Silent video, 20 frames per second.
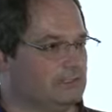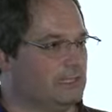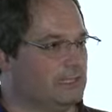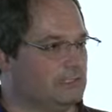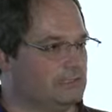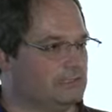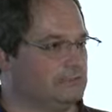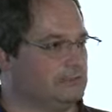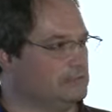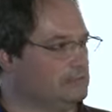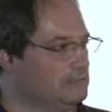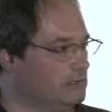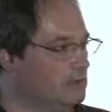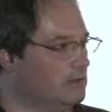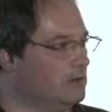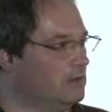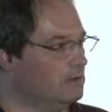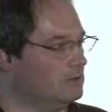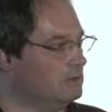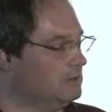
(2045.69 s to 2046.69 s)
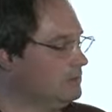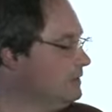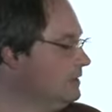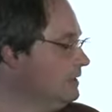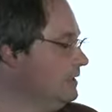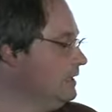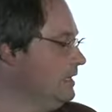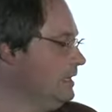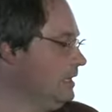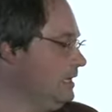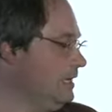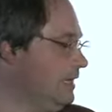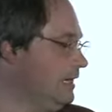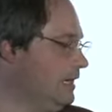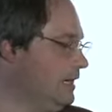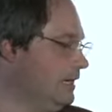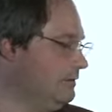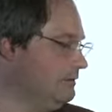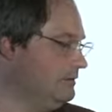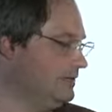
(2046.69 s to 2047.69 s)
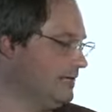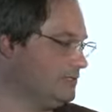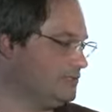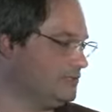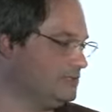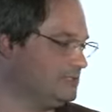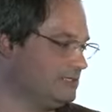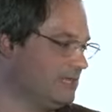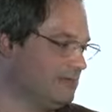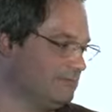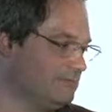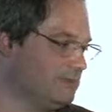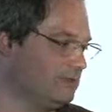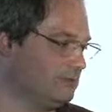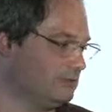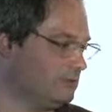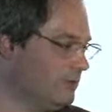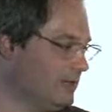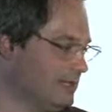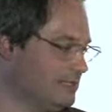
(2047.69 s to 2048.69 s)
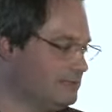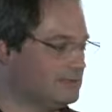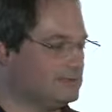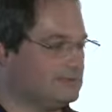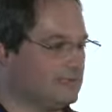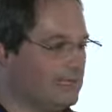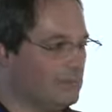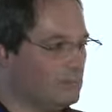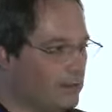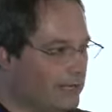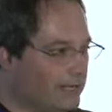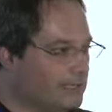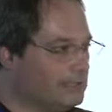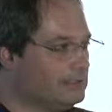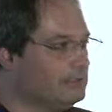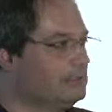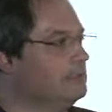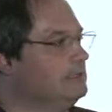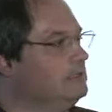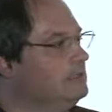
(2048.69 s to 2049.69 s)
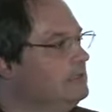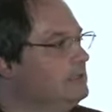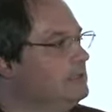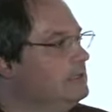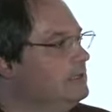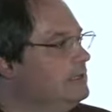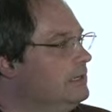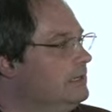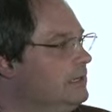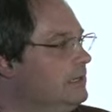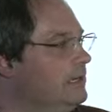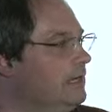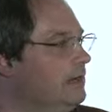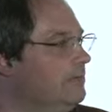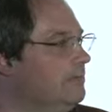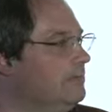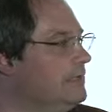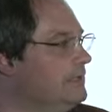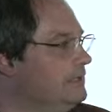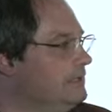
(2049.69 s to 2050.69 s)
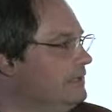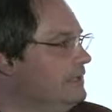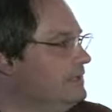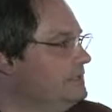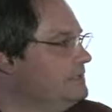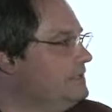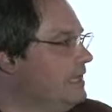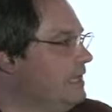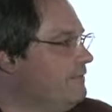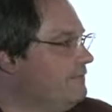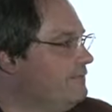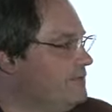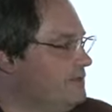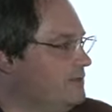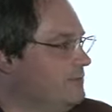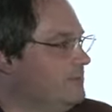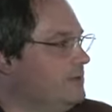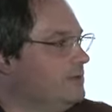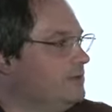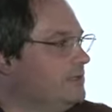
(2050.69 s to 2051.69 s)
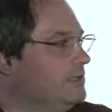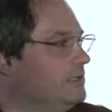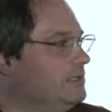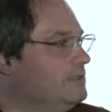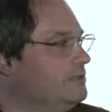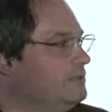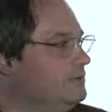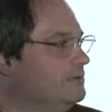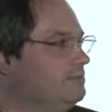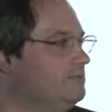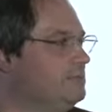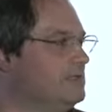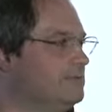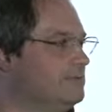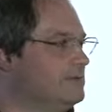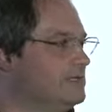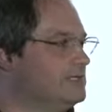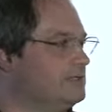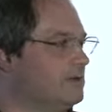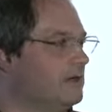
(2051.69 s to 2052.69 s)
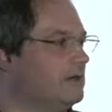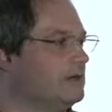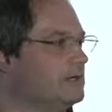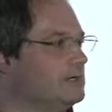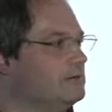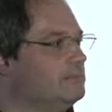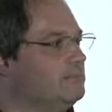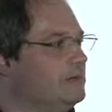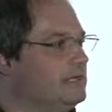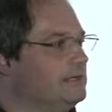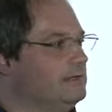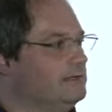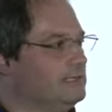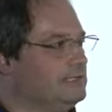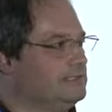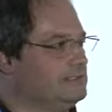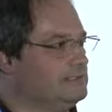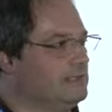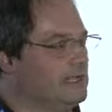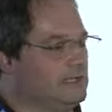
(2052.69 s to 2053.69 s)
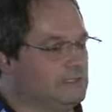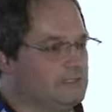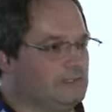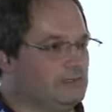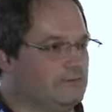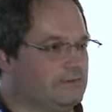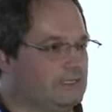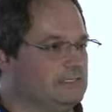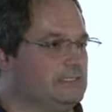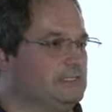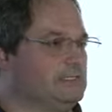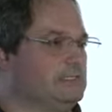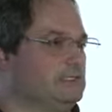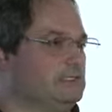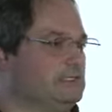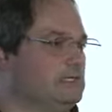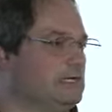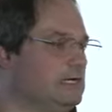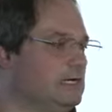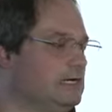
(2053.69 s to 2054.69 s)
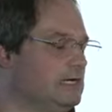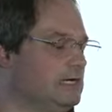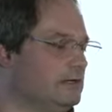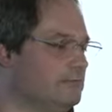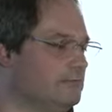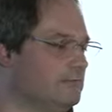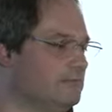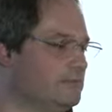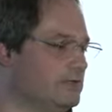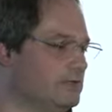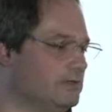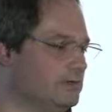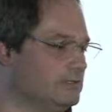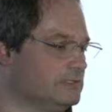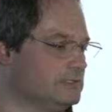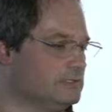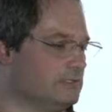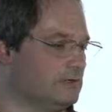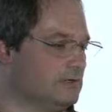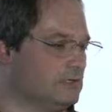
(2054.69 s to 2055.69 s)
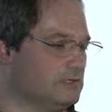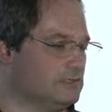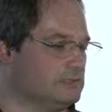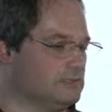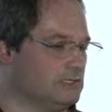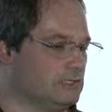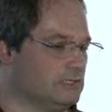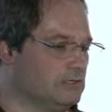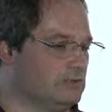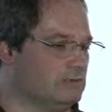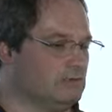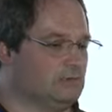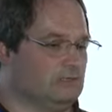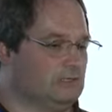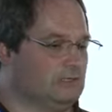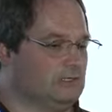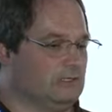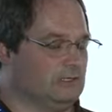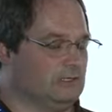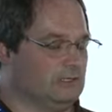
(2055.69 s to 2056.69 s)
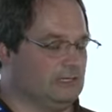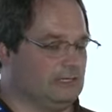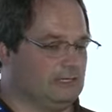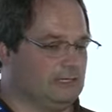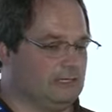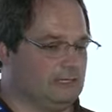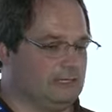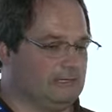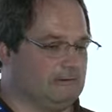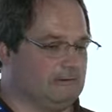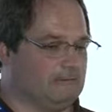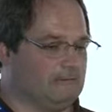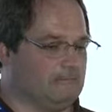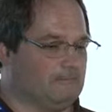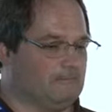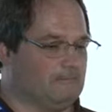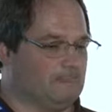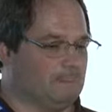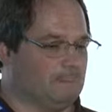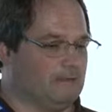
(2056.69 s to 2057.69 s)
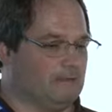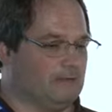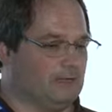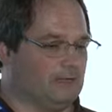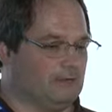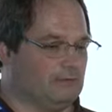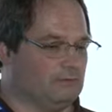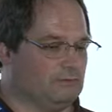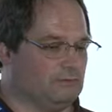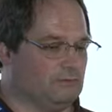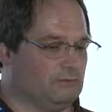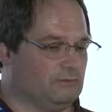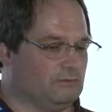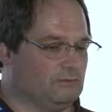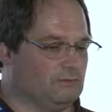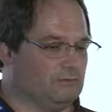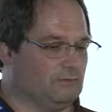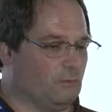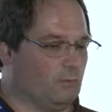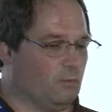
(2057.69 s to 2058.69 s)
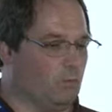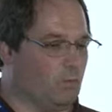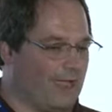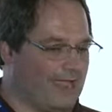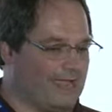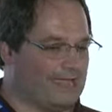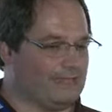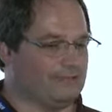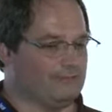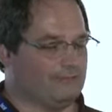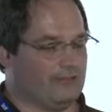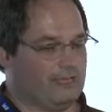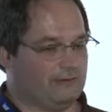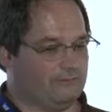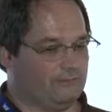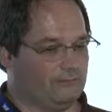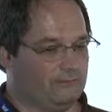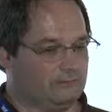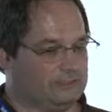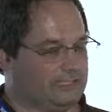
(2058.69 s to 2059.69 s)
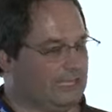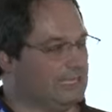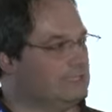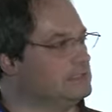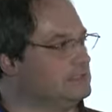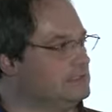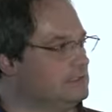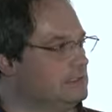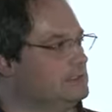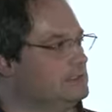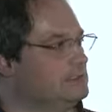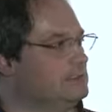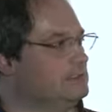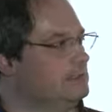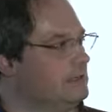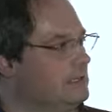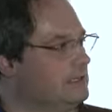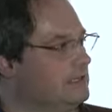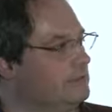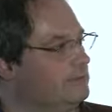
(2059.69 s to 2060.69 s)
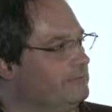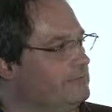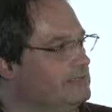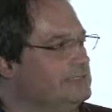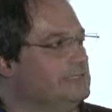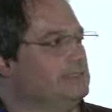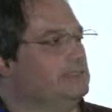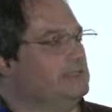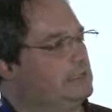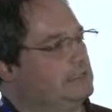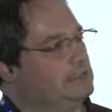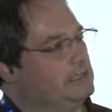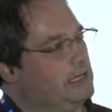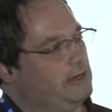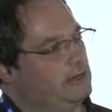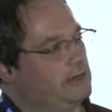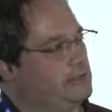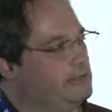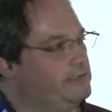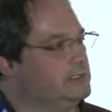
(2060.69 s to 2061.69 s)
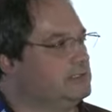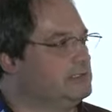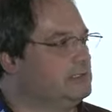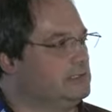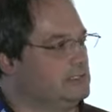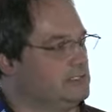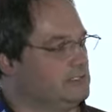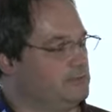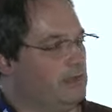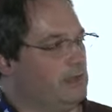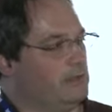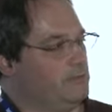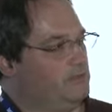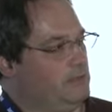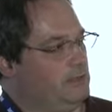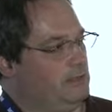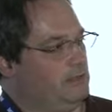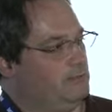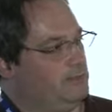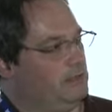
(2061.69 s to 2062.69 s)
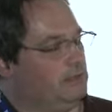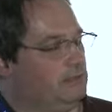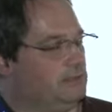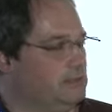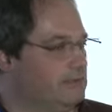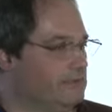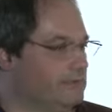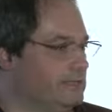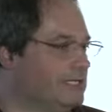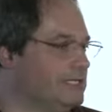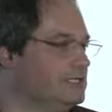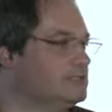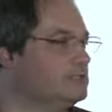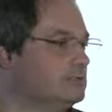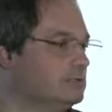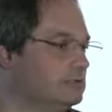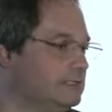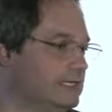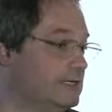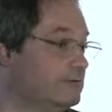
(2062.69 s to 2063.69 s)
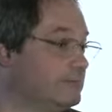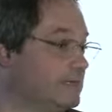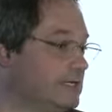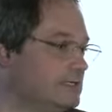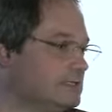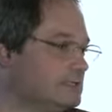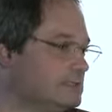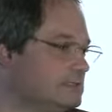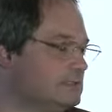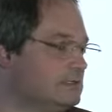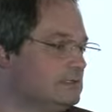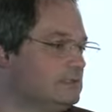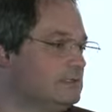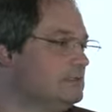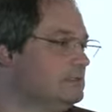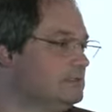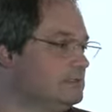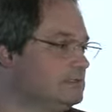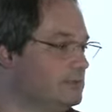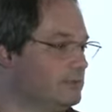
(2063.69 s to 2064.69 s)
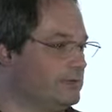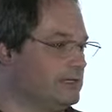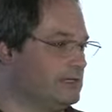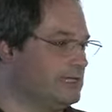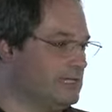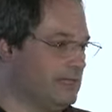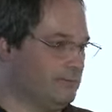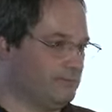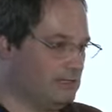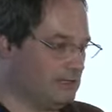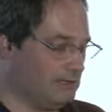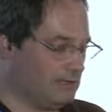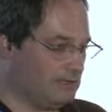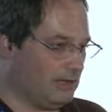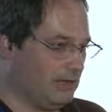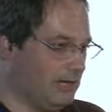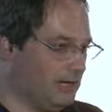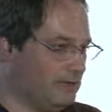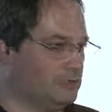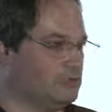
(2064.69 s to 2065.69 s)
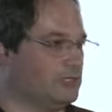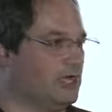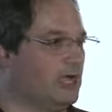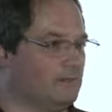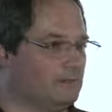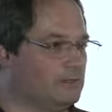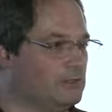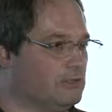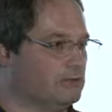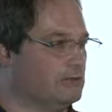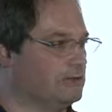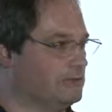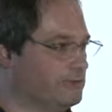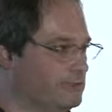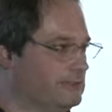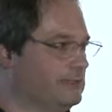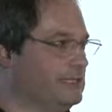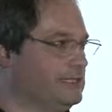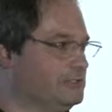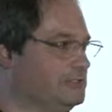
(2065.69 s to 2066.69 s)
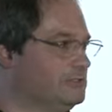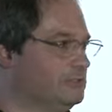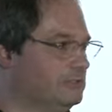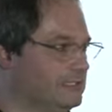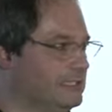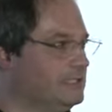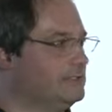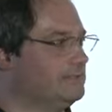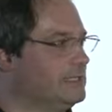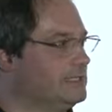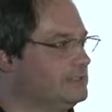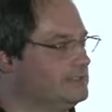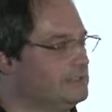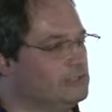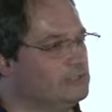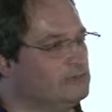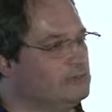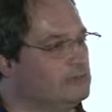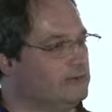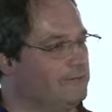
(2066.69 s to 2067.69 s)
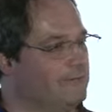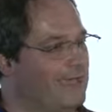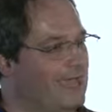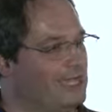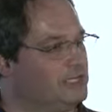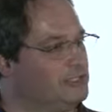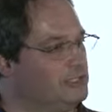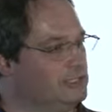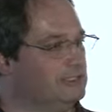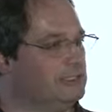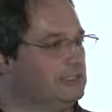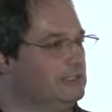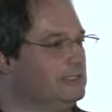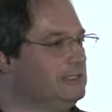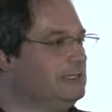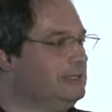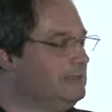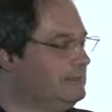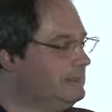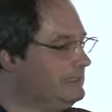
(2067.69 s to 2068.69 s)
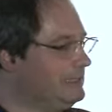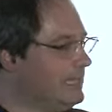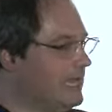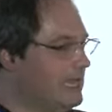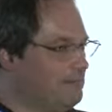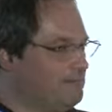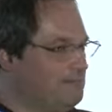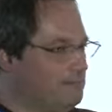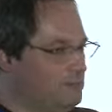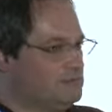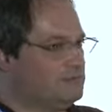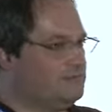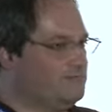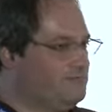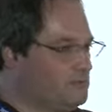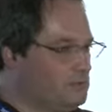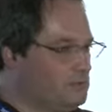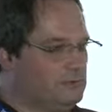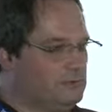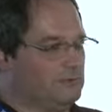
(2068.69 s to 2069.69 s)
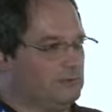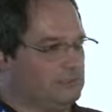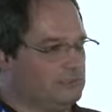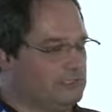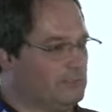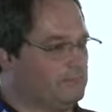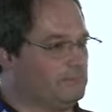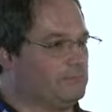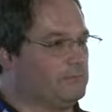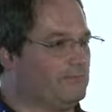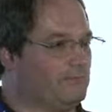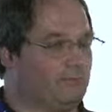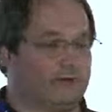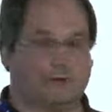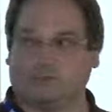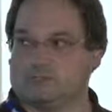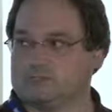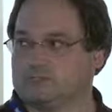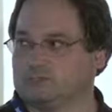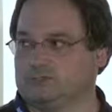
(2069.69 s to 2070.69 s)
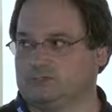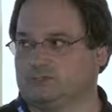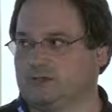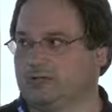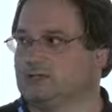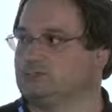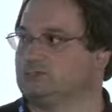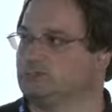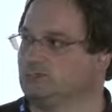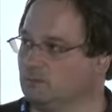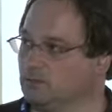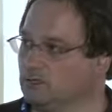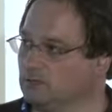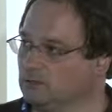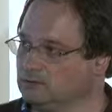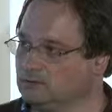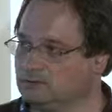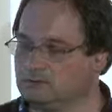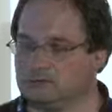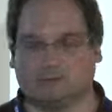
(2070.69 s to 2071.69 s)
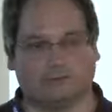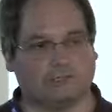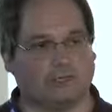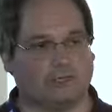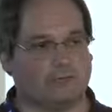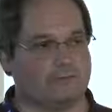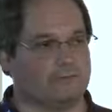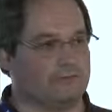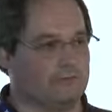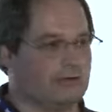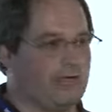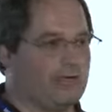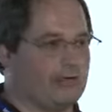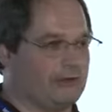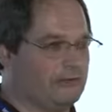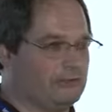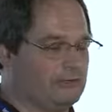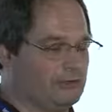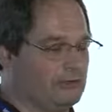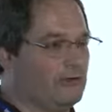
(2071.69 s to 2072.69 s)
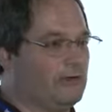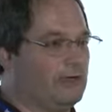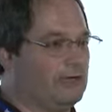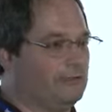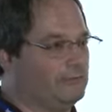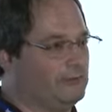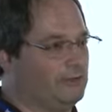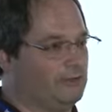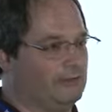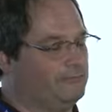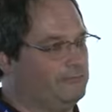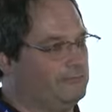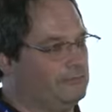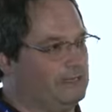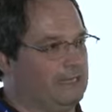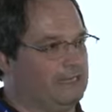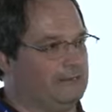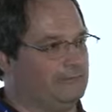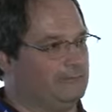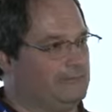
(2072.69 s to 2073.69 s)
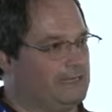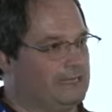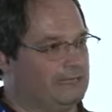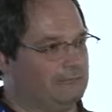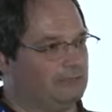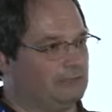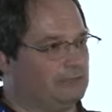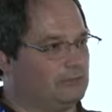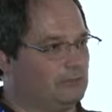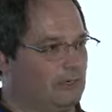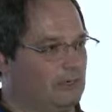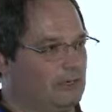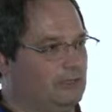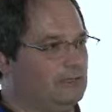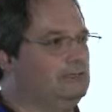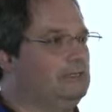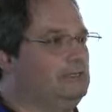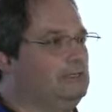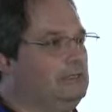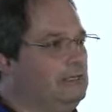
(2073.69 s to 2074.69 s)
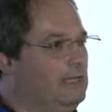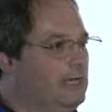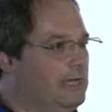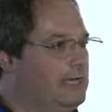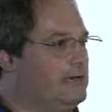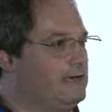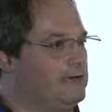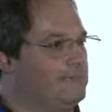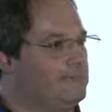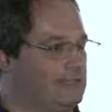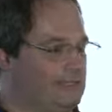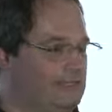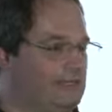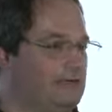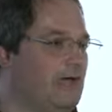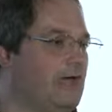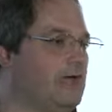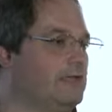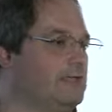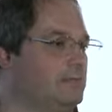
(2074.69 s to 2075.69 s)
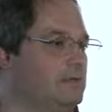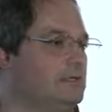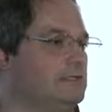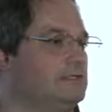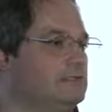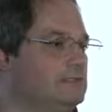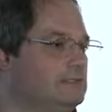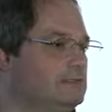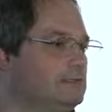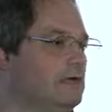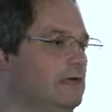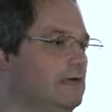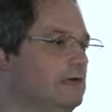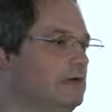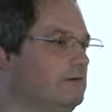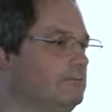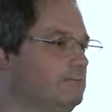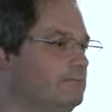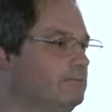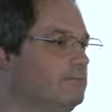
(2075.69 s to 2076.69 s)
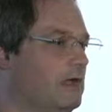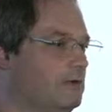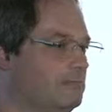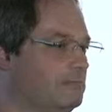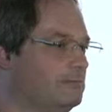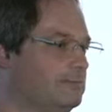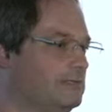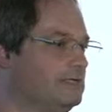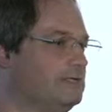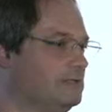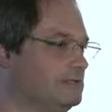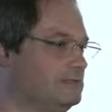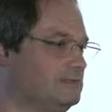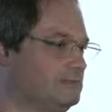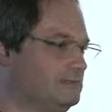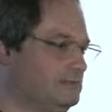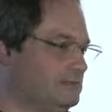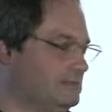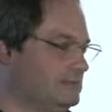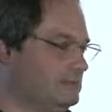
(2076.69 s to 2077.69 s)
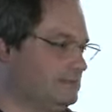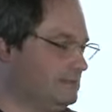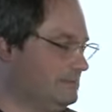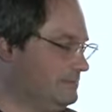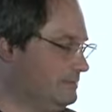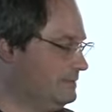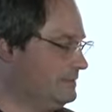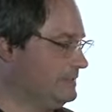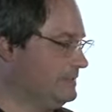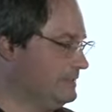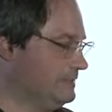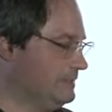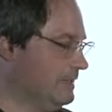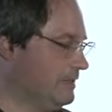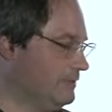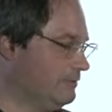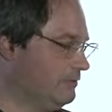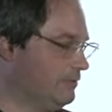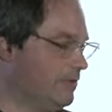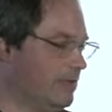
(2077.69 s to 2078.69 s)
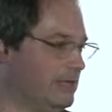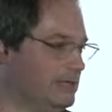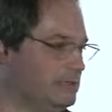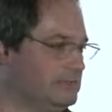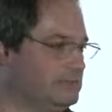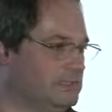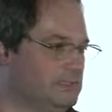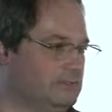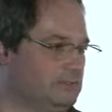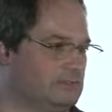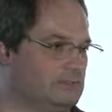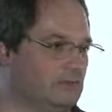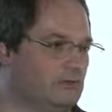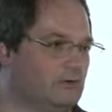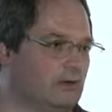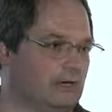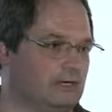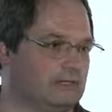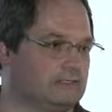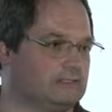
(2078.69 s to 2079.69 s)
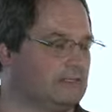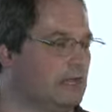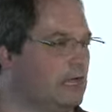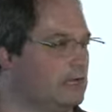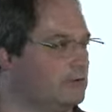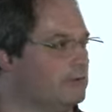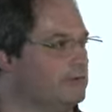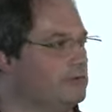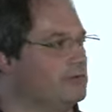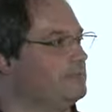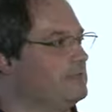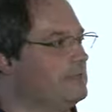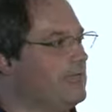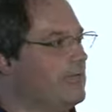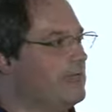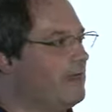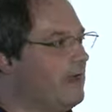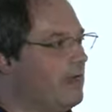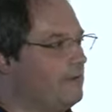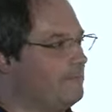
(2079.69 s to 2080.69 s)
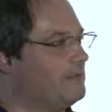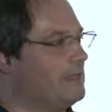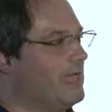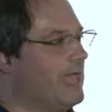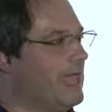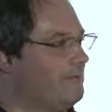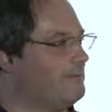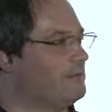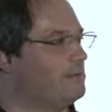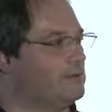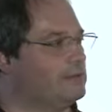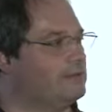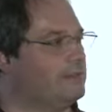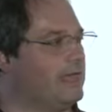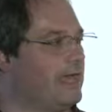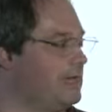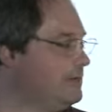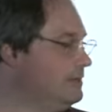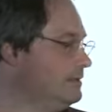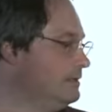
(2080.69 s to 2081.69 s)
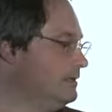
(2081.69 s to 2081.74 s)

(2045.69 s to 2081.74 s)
That's the goal. Nutch is not built quite the same way. It does have the ability to be restarted, but it's not so easy. There is also the way that Manifold gets this resilience characteristic is by being built on a relational database. So we keep the entire job queue in a relational database, and you can imagine that that puts some performance constraints in the world. So you're not going to go out there and be able to crawl 100 million documents, probably because the underlying SQL store is not going to be that happy with that.